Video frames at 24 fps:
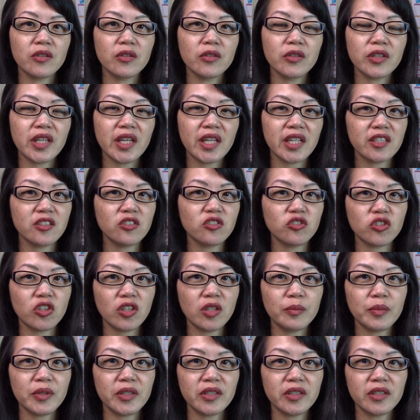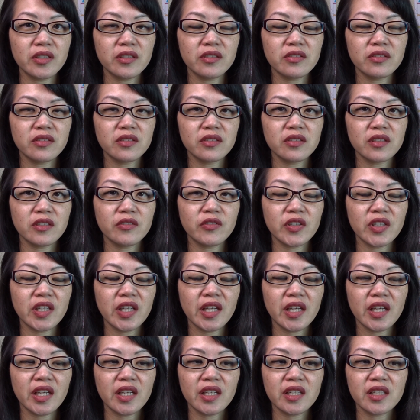organic strawberries if I
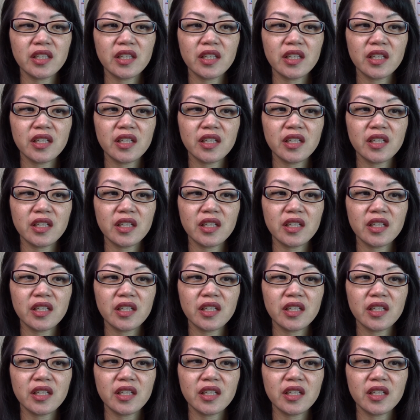can.